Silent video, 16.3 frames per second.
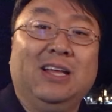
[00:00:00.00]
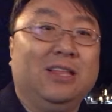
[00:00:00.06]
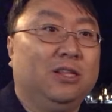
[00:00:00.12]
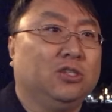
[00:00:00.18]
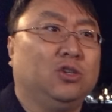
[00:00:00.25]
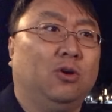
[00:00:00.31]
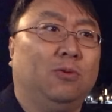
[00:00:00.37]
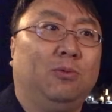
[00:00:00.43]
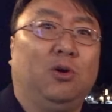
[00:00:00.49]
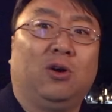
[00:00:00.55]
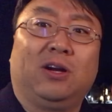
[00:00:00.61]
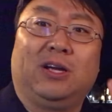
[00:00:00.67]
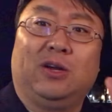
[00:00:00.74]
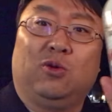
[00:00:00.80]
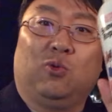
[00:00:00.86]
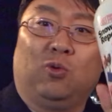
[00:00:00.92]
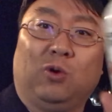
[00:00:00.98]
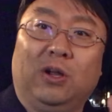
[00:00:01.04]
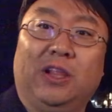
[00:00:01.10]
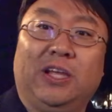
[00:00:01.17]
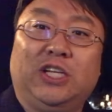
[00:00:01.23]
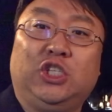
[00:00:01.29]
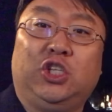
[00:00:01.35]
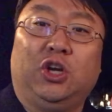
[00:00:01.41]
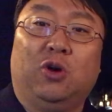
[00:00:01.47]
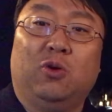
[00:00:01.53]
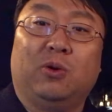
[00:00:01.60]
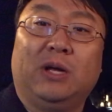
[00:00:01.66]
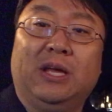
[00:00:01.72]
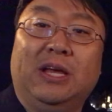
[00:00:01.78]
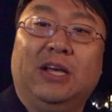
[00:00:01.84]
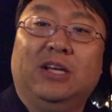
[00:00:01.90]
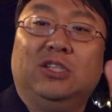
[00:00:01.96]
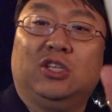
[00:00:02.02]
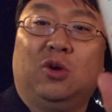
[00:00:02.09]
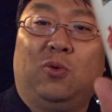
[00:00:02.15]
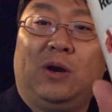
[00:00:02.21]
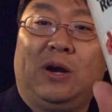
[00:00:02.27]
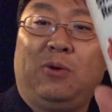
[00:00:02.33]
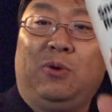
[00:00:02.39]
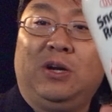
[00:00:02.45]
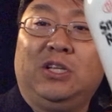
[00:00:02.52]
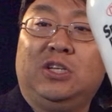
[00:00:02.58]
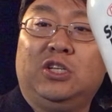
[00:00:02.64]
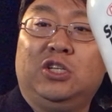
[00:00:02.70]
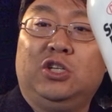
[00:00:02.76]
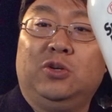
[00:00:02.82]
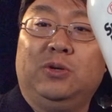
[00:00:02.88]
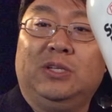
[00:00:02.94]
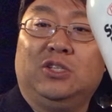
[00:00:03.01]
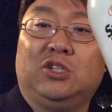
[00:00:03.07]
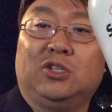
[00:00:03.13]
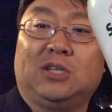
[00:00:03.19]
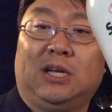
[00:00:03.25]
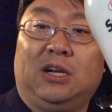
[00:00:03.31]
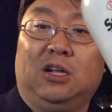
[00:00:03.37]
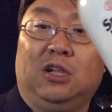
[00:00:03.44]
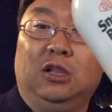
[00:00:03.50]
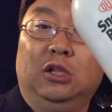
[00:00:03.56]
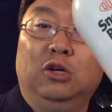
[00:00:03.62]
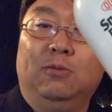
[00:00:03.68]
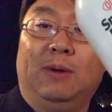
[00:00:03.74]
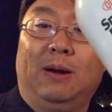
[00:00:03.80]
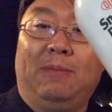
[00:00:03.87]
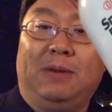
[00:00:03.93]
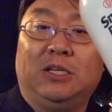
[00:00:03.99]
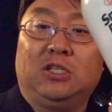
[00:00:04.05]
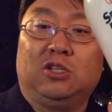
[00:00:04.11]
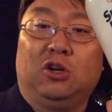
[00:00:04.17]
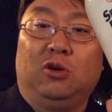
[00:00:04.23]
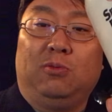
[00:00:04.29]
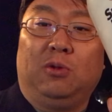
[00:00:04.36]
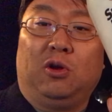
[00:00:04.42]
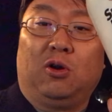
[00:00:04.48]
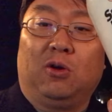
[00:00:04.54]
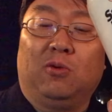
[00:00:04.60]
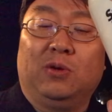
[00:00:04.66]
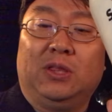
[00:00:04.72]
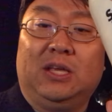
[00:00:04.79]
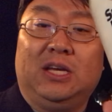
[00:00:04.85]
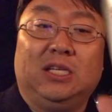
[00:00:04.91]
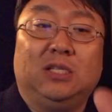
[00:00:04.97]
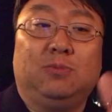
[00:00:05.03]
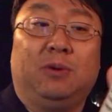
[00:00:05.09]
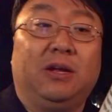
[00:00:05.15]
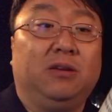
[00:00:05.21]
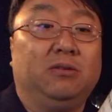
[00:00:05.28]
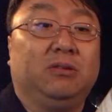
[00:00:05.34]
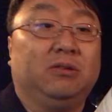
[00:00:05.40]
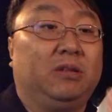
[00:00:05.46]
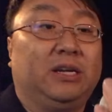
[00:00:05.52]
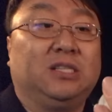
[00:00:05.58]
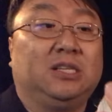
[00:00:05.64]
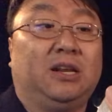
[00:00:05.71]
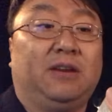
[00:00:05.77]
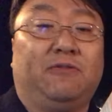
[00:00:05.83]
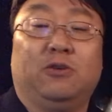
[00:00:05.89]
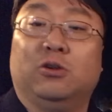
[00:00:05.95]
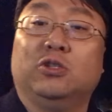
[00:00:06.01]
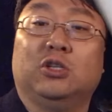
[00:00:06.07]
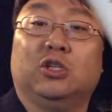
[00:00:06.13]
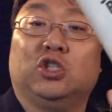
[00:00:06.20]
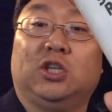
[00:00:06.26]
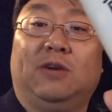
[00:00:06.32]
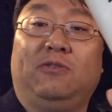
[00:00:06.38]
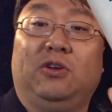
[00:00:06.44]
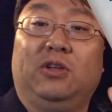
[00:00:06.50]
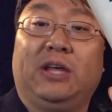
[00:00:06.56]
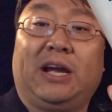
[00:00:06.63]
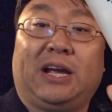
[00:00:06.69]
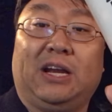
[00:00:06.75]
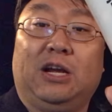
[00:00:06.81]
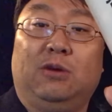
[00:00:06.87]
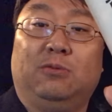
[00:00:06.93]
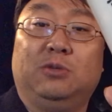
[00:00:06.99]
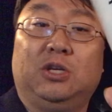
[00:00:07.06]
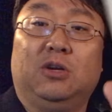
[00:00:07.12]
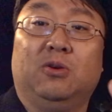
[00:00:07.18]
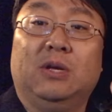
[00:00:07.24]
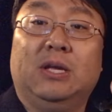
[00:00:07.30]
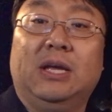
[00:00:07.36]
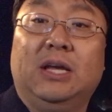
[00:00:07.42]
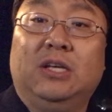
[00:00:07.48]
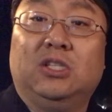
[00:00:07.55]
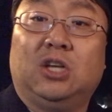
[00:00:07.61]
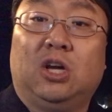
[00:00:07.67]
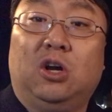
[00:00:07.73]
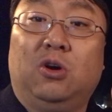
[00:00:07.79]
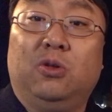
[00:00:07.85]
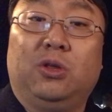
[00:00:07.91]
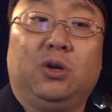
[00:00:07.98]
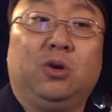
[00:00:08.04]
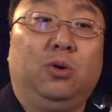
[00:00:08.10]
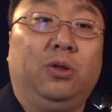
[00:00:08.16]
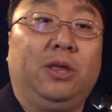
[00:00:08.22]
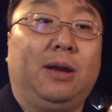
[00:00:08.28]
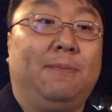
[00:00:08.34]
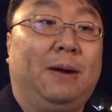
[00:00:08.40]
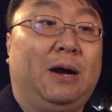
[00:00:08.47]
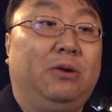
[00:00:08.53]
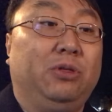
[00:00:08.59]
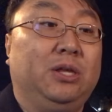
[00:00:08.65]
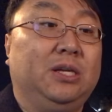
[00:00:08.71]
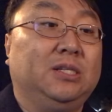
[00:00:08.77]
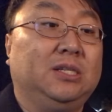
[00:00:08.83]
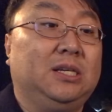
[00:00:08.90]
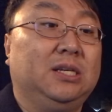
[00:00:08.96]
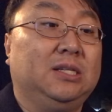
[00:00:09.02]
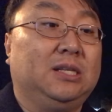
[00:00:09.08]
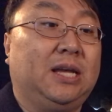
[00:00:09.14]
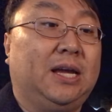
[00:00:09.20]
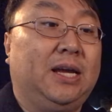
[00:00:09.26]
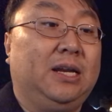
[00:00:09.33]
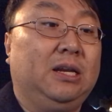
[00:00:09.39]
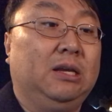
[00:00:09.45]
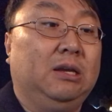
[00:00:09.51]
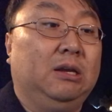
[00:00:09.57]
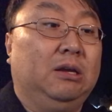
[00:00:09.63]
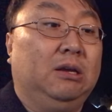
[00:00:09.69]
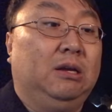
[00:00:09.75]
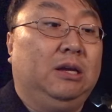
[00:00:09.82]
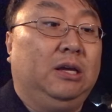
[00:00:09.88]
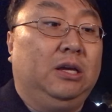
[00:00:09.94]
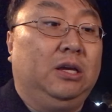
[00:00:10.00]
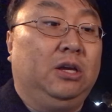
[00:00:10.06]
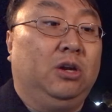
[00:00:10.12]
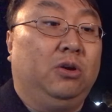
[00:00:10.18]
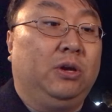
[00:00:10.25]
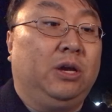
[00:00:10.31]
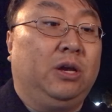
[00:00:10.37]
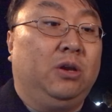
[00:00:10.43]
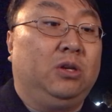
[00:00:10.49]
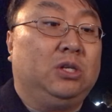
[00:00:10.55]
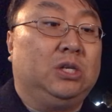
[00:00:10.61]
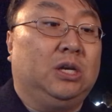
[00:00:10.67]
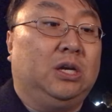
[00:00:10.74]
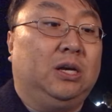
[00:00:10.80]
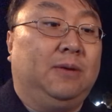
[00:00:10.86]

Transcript: the snowblower can really choke. So what I wanted to do is just kind of lube up my snowblower with this, but like I said, if you're using a shovel, that can help too. So the cool thing about this is that, you know, it